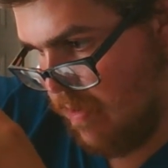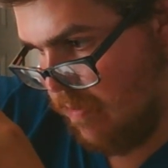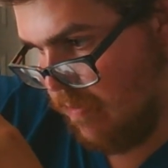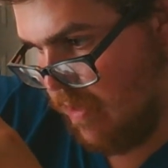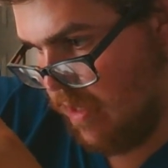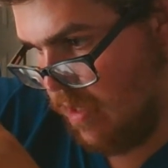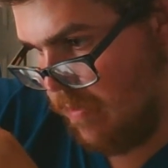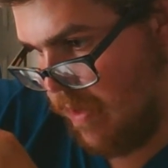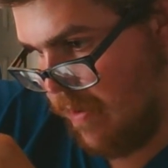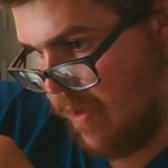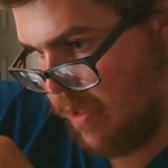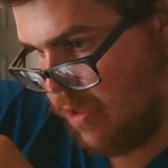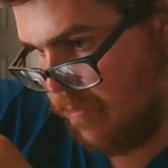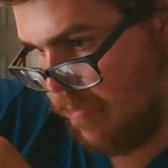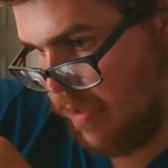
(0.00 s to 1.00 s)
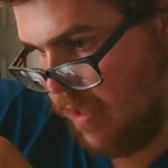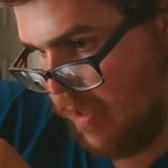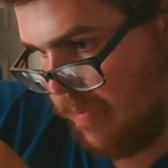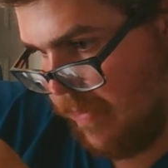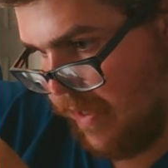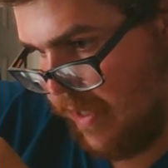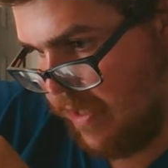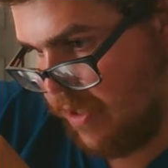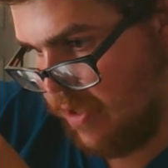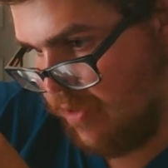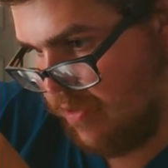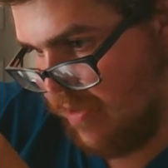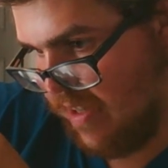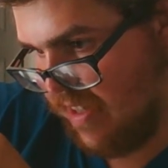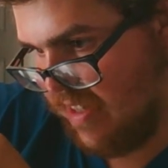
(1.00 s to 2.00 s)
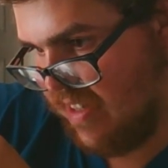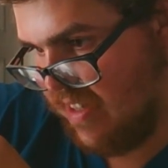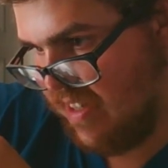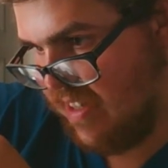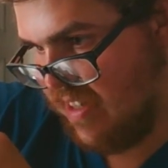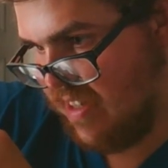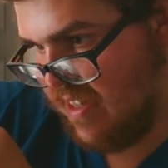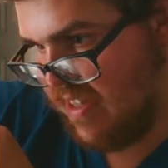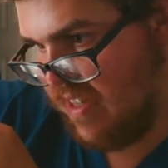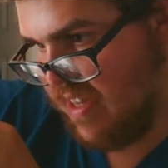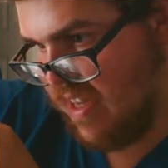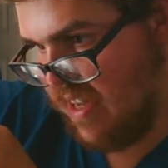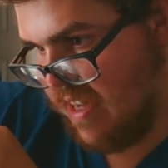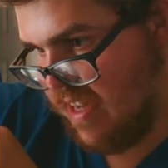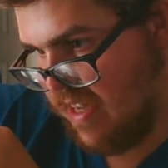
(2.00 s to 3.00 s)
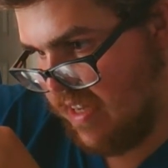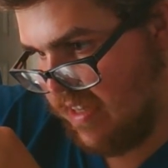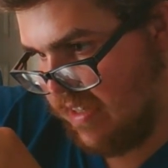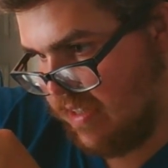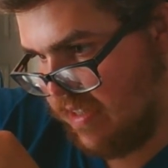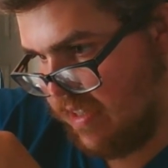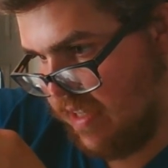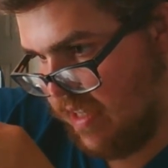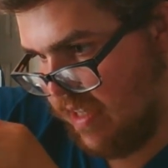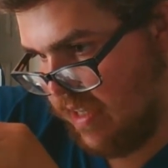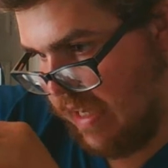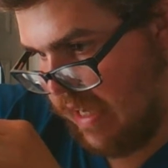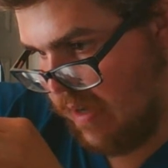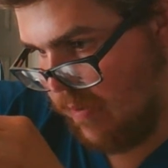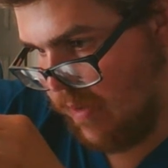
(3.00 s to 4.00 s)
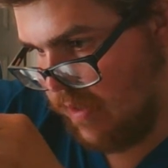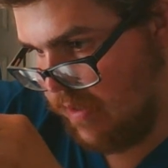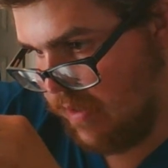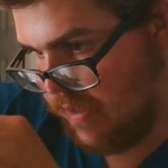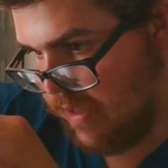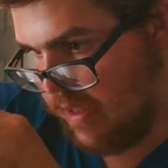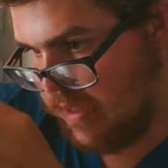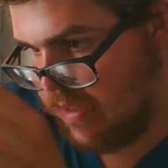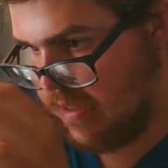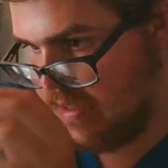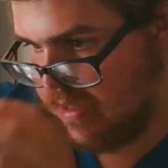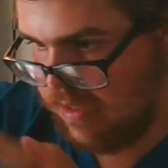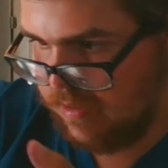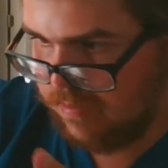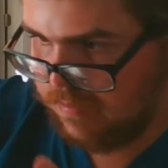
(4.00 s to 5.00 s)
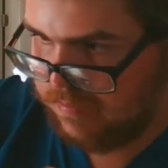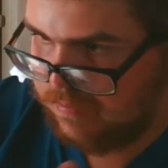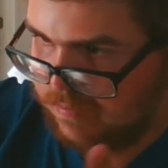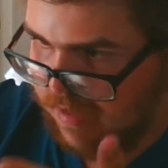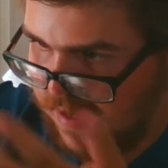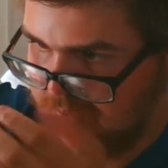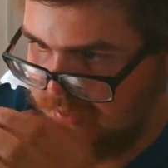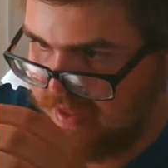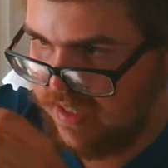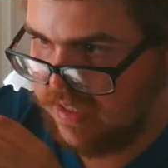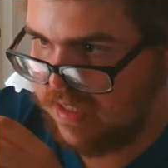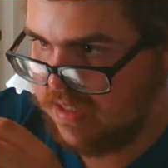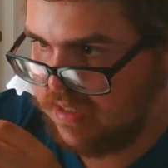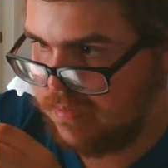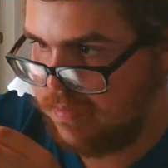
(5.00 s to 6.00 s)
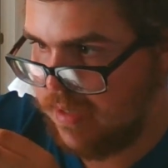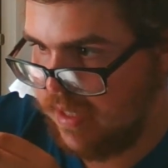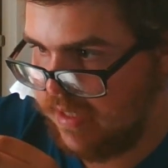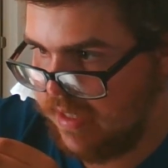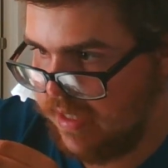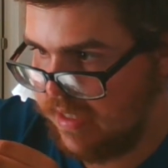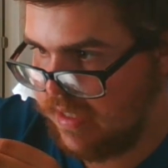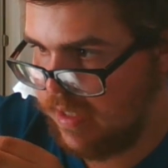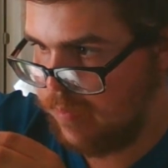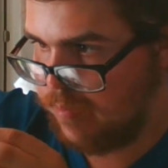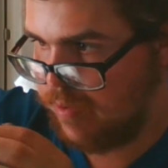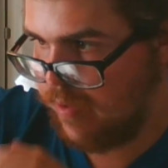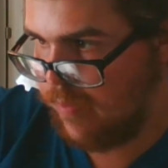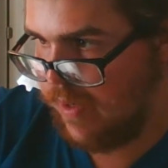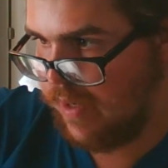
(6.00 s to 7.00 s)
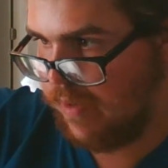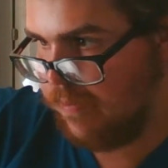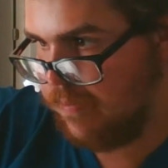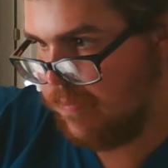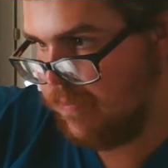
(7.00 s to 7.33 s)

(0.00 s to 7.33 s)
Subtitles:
well, maybe I should put it on my engine truck and see how well it does. So I think it does. I think it did pretty well.